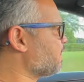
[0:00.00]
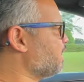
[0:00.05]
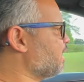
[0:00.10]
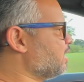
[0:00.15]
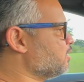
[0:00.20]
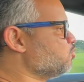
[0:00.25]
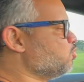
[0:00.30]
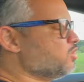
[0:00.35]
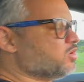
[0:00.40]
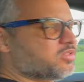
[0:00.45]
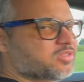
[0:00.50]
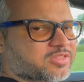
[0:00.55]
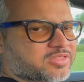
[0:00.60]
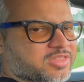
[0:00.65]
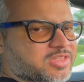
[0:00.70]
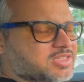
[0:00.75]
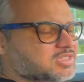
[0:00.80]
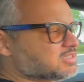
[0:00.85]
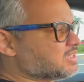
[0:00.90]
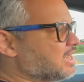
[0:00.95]
And one of the
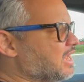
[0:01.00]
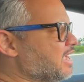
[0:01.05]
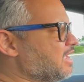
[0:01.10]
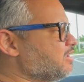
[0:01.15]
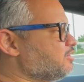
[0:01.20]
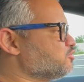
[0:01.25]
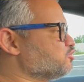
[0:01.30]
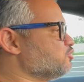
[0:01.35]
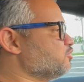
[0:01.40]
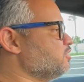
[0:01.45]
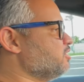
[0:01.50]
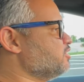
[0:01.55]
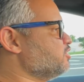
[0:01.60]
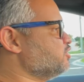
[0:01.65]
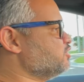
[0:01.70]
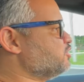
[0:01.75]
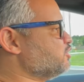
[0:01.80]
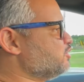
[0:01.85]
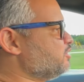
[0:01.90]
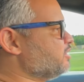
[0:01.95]
things that I truly
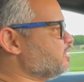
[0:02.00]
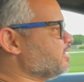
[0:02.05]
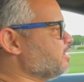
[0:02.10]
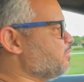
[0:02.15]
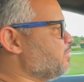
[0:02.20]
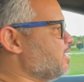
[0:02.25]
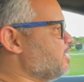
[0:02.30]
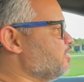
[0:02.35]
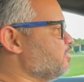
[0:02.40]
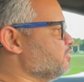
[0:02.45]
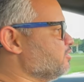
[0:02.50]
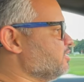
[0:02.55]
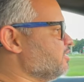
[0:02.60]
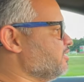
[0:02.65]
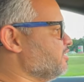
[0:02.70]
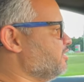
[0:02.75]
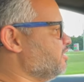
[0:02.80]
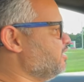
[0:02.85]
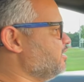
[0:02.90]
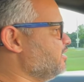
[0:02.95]
enjoy about
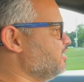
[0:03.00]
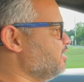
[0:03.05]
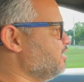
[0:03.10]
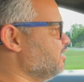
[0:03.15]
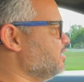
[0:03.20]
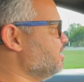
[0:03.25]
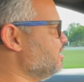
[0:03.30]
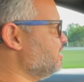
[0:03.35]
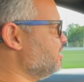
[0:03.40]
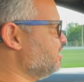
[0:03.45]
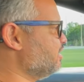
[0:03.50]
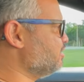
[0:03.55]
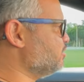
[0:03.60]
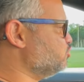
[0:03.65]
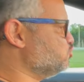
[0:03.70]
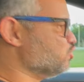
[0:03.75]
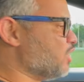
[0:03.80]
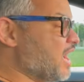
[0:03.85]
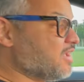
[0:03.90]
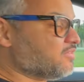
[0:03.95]
the
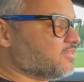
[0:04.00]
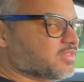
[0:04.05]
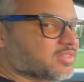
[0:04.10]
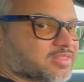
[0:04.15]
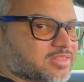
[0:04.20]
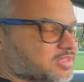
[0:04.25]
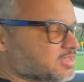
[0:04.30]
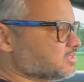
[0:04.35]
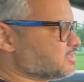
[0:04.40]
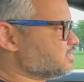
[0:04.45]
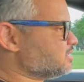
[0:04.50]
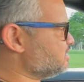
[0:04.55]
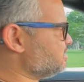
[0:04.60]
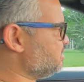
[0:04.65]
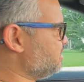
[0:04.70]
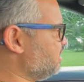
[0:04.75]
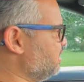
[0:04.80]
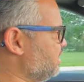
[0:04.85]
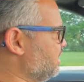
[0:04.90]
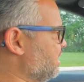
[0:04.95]
driving this
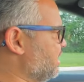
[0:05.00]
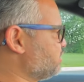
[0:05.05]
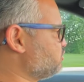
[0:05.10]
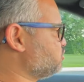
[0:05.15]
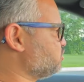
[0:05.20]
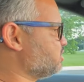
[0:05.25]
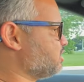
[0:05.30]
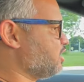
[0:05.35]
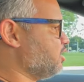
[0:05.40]
electric